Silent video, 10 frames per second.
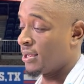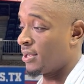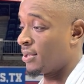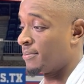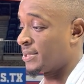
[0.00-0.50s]

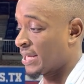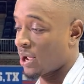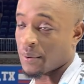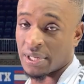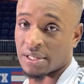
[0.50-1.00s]
um, is how
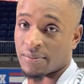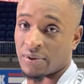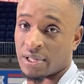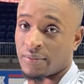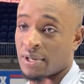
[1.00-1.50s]
we need to
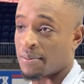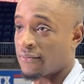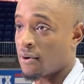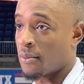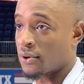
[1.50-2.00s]
really, really
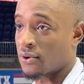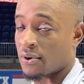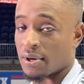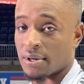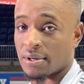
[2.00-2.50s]
perform on the court.